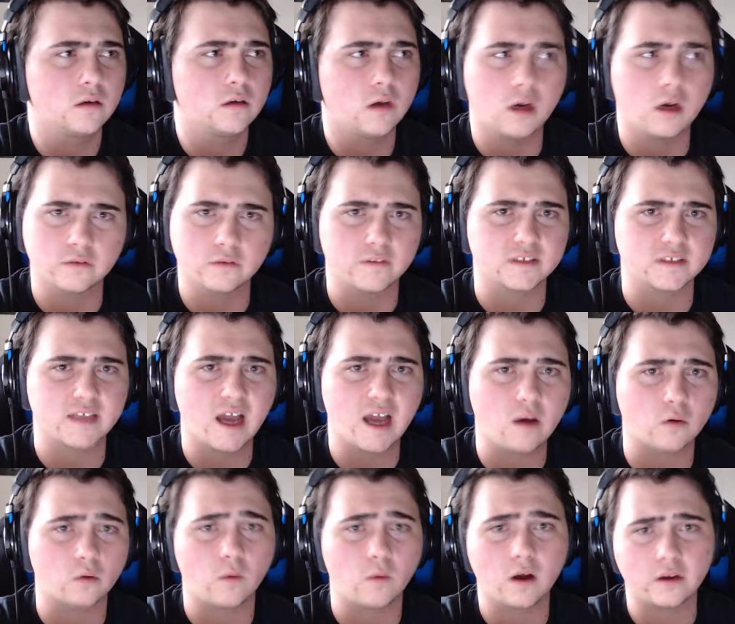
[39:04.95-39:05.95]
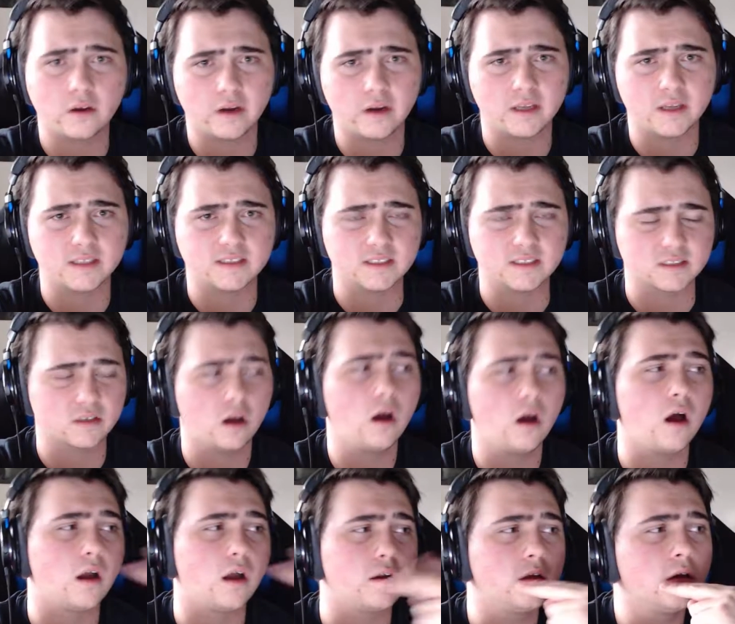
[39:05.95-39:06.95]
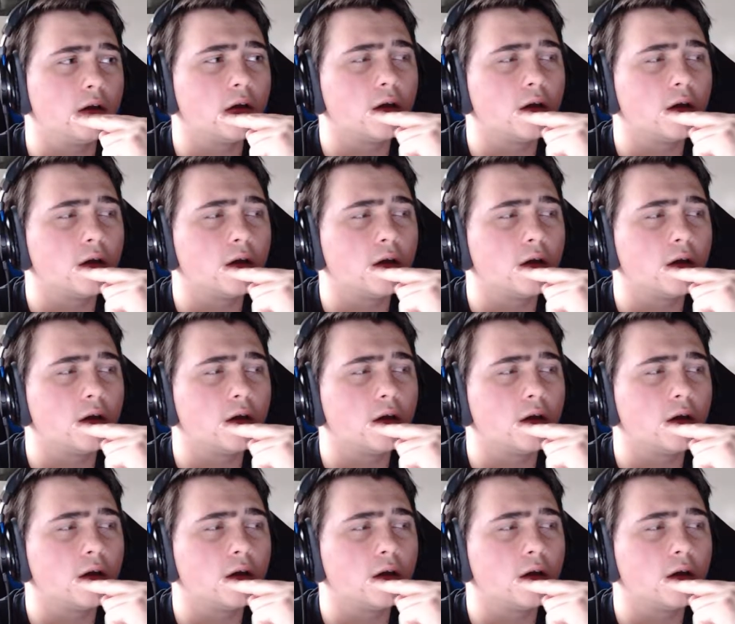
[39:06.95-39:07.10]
under the tower while your ADC is gone.